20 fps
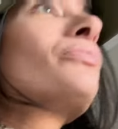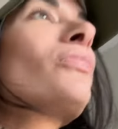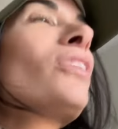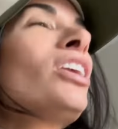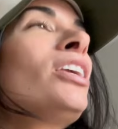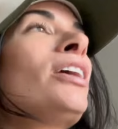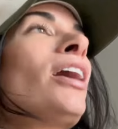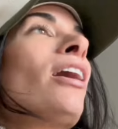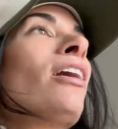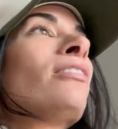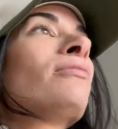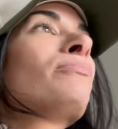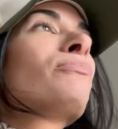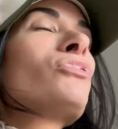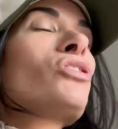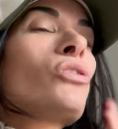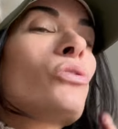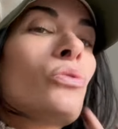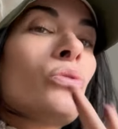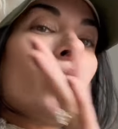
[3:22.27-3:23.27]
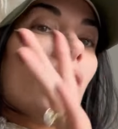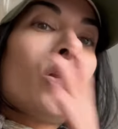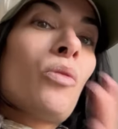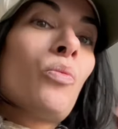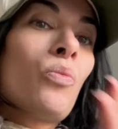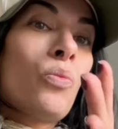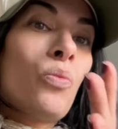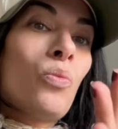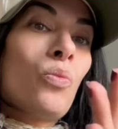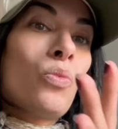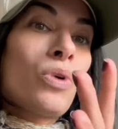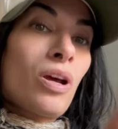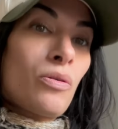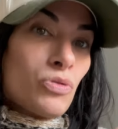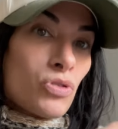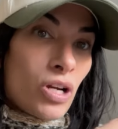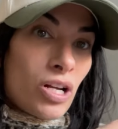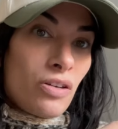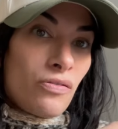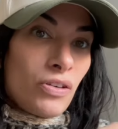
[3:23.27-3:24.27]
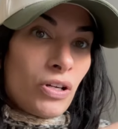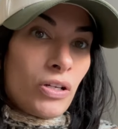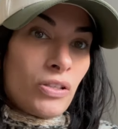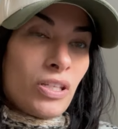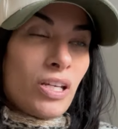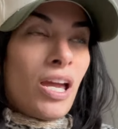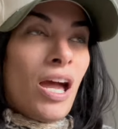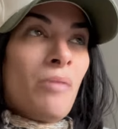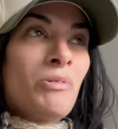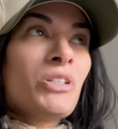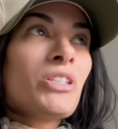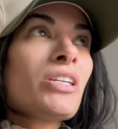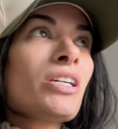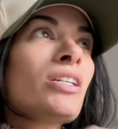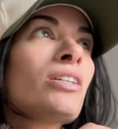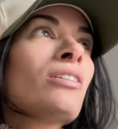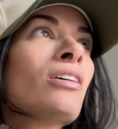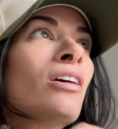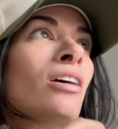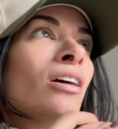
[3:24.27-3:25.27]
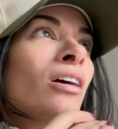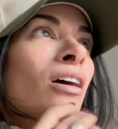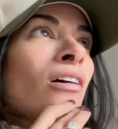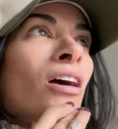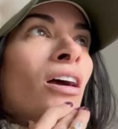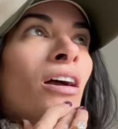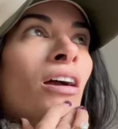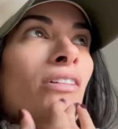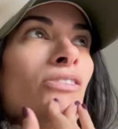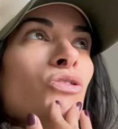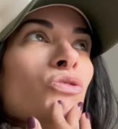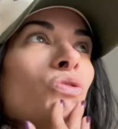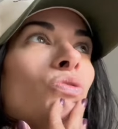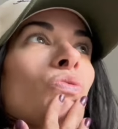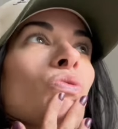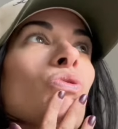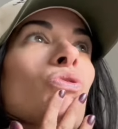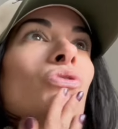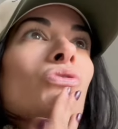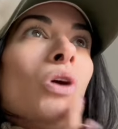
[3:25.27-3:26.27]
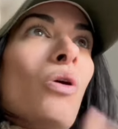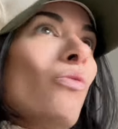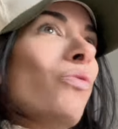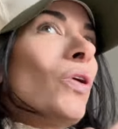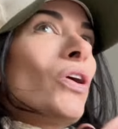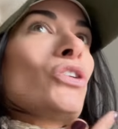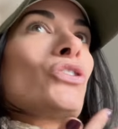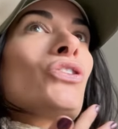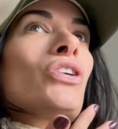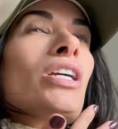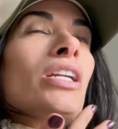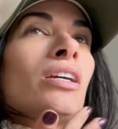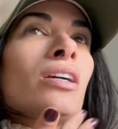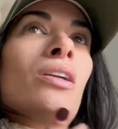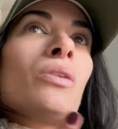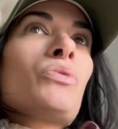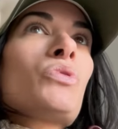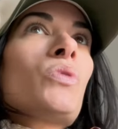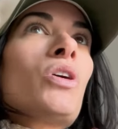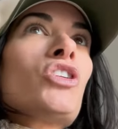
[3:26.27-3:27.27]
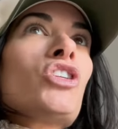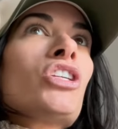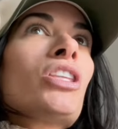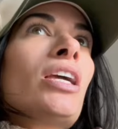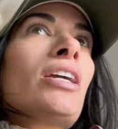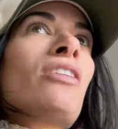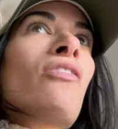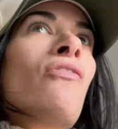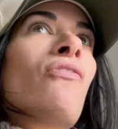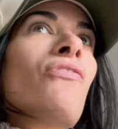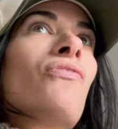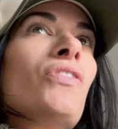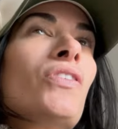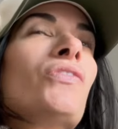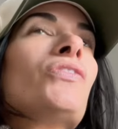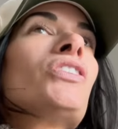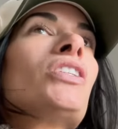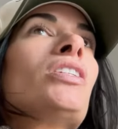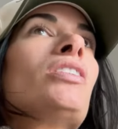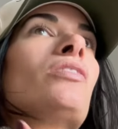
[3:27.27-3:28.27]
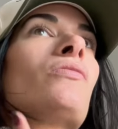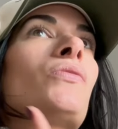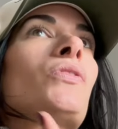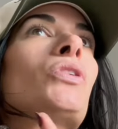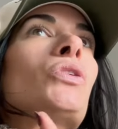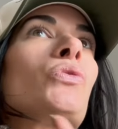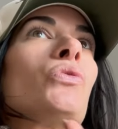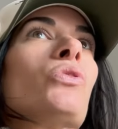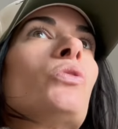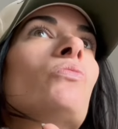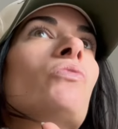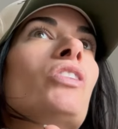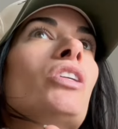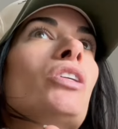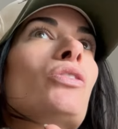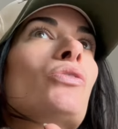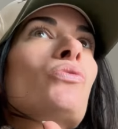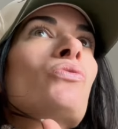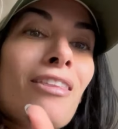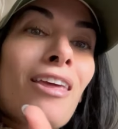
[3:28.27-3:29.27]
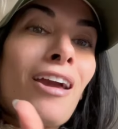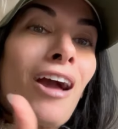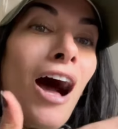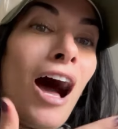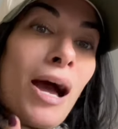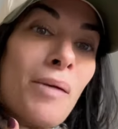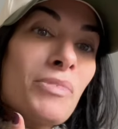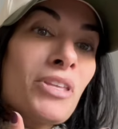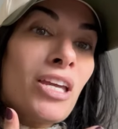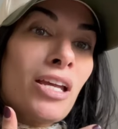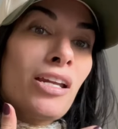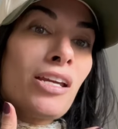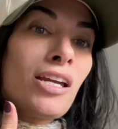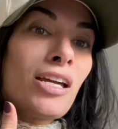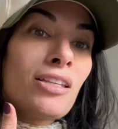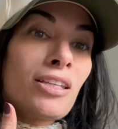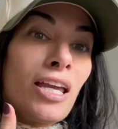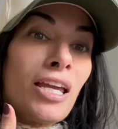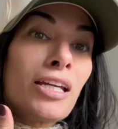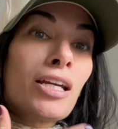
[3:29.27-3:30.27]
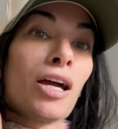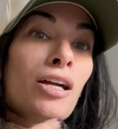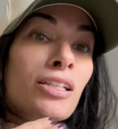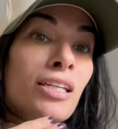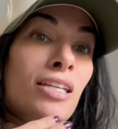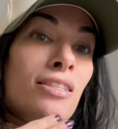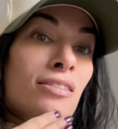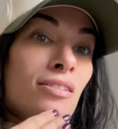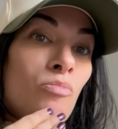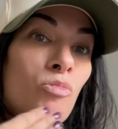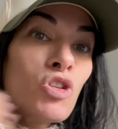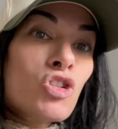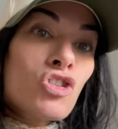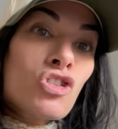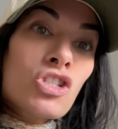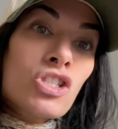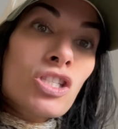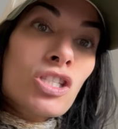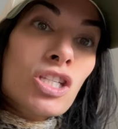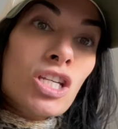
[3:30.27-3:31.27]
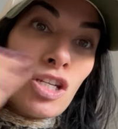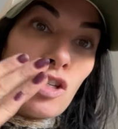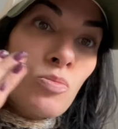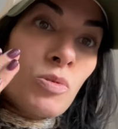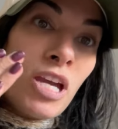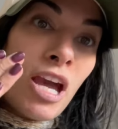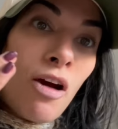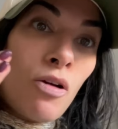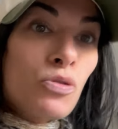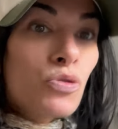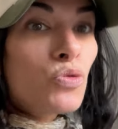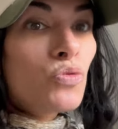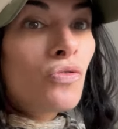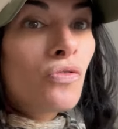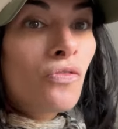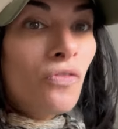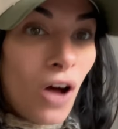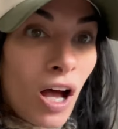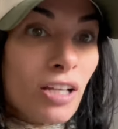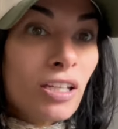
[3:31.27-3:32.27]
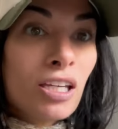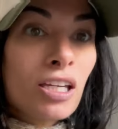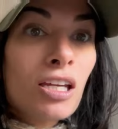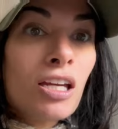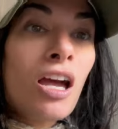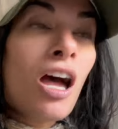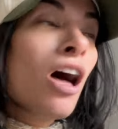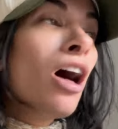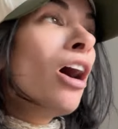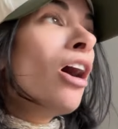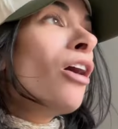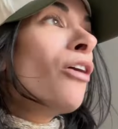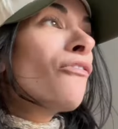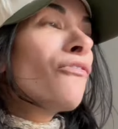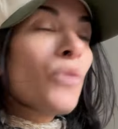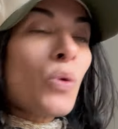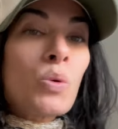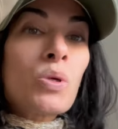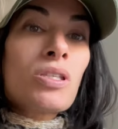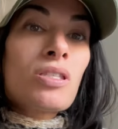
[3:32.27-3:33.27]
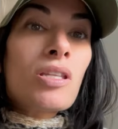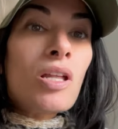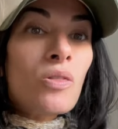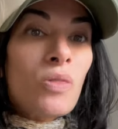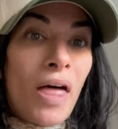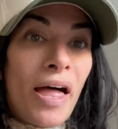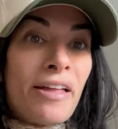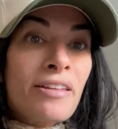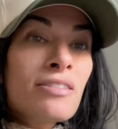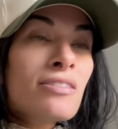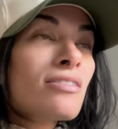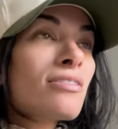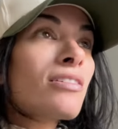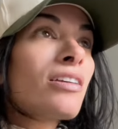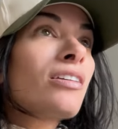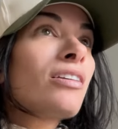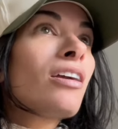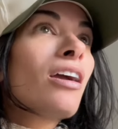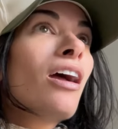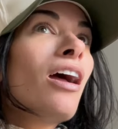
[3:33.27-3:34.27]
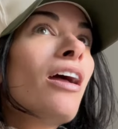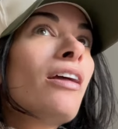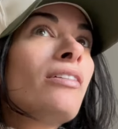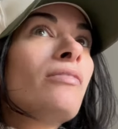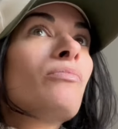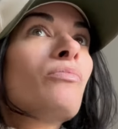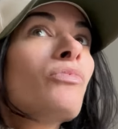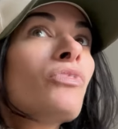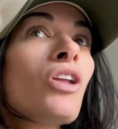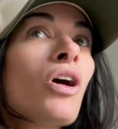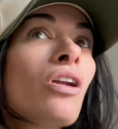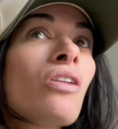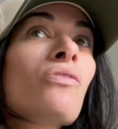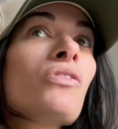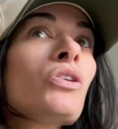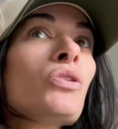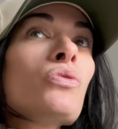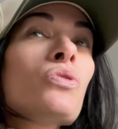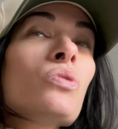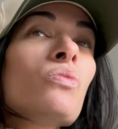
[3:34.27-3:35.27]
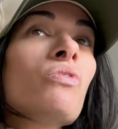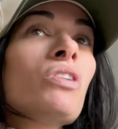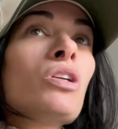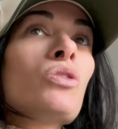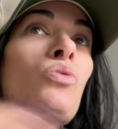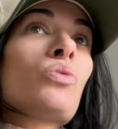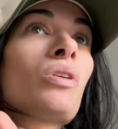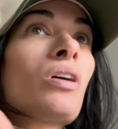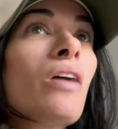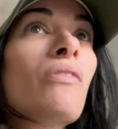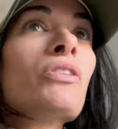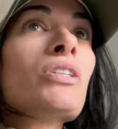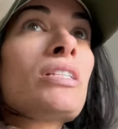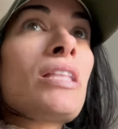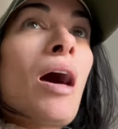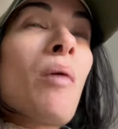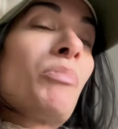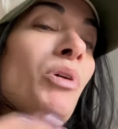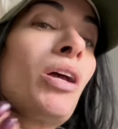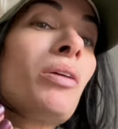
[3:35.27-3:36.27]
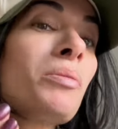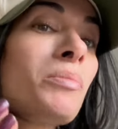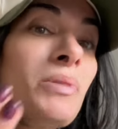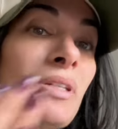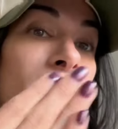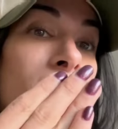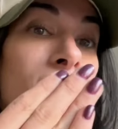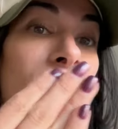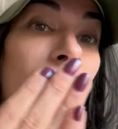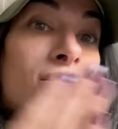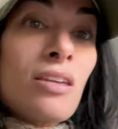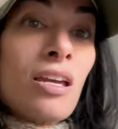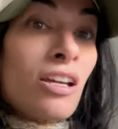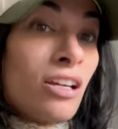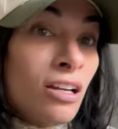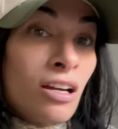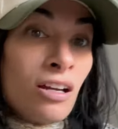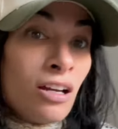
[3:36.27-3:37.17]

yeah, so like when I was trying to figure out the camera thing, it just was so frustrating, and I was watching like fifteen different YouTube videos. Like I'm the idiot, like can someone just teach me how to fucking focus the lens? Like none of the YouTube videos were covering that, probably because it's like,